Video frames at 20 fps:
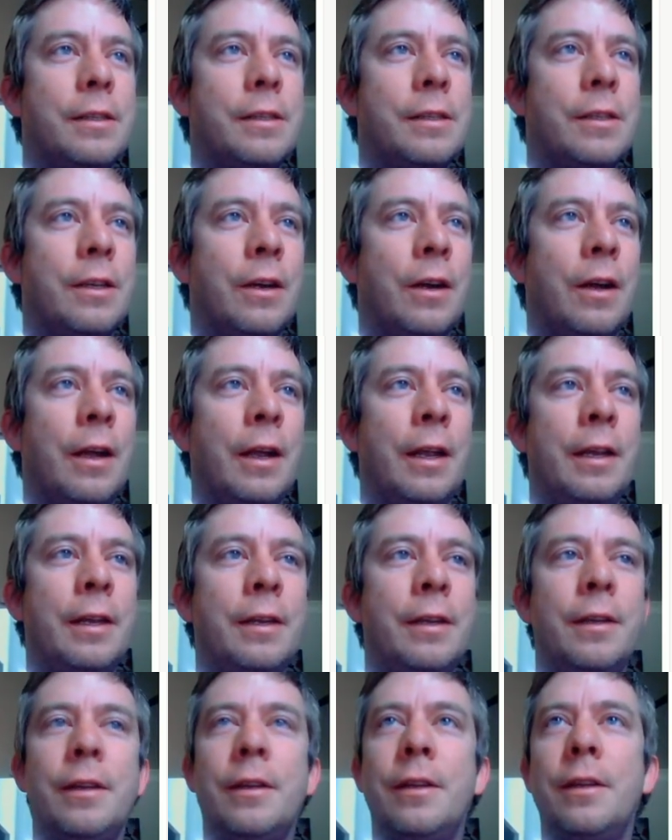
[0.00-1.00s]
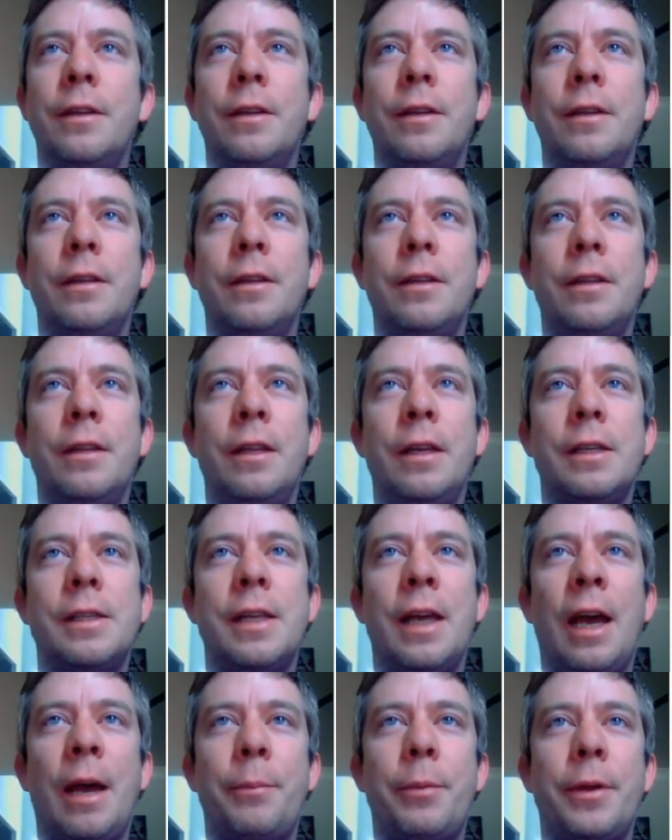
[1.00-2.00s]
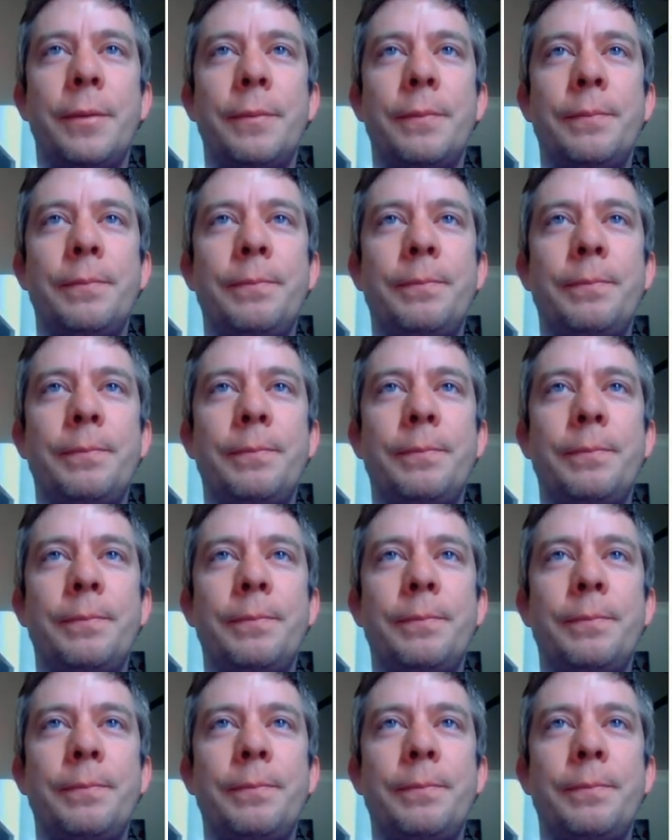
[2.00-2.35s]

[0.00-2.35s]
Sorry. Things happen.